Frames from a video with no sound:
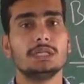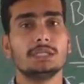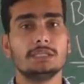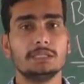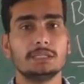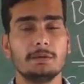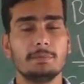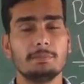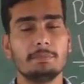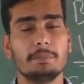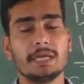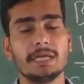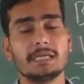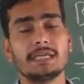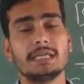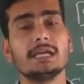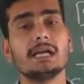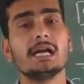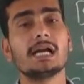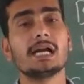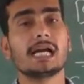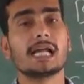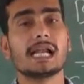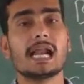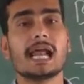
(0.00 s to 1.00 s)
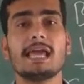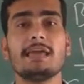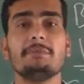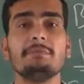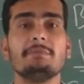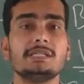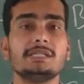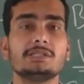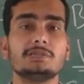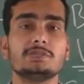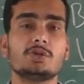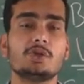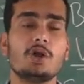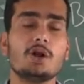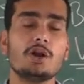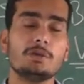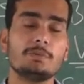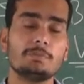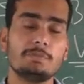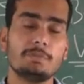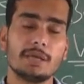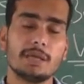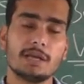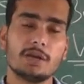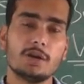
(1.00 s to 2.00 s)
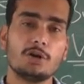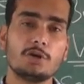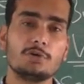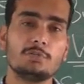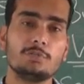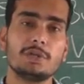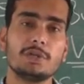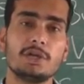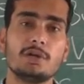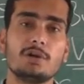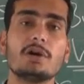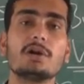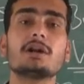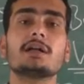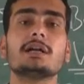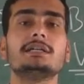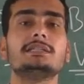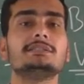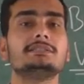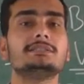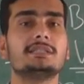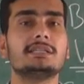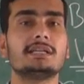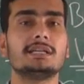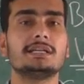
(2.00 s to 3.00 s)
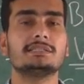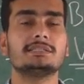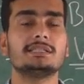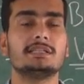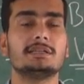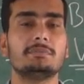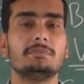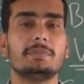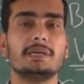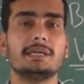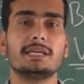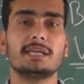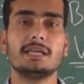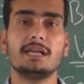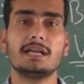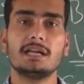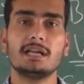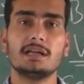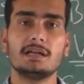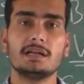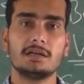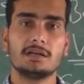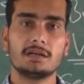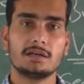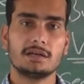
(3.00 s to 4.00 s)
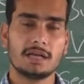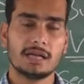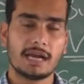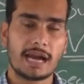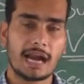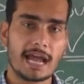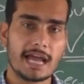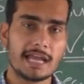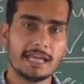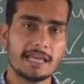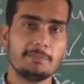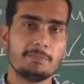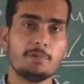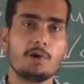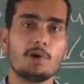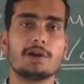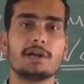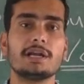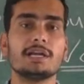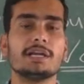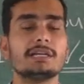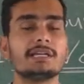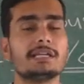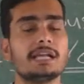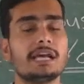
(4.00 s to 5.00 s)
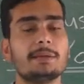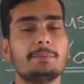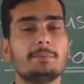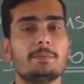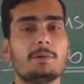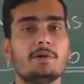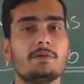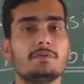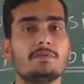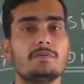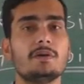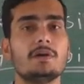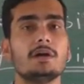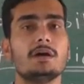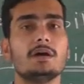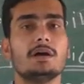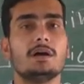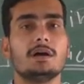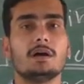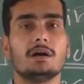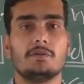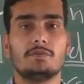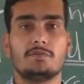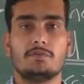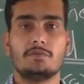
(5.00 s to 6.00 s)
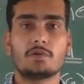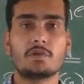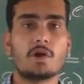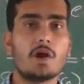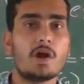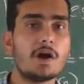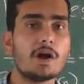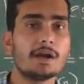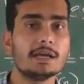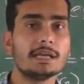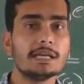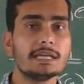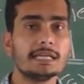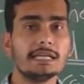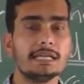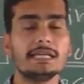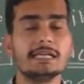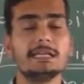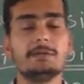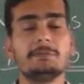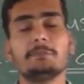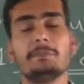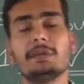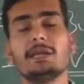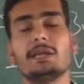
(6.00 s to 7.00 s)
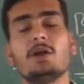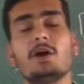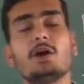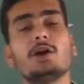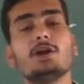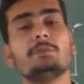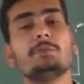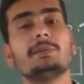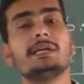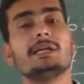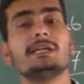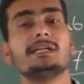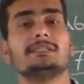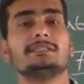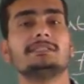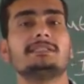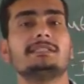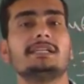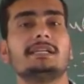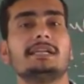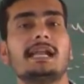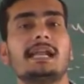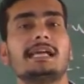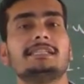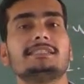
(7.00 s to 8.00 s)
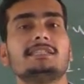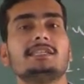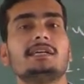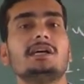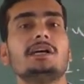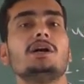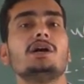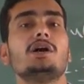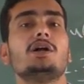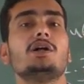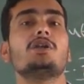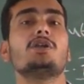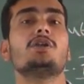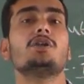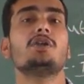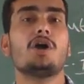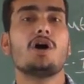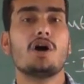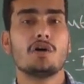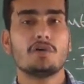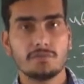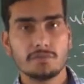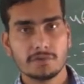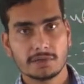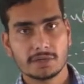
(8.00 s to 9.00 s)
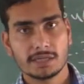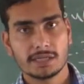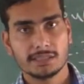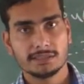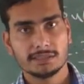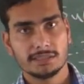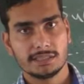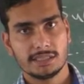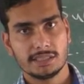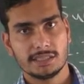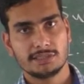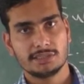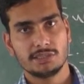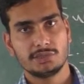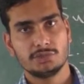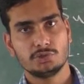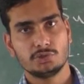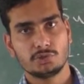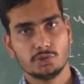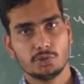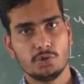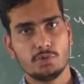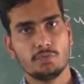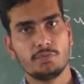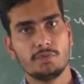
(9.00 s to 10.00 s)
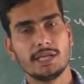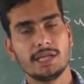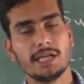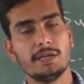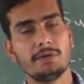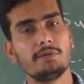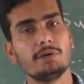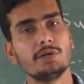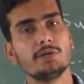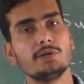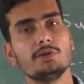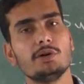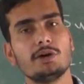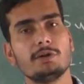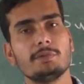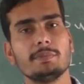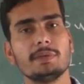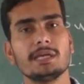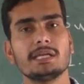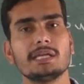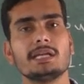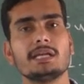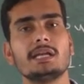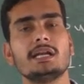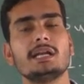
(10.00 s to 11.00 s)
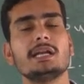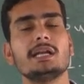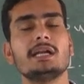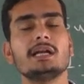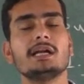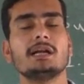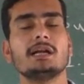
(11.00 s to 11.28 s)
The making a crime is may not be your consideration. Making a crime or any type of fraud, it may not be considered as a lawful consideration. So whenever you are making an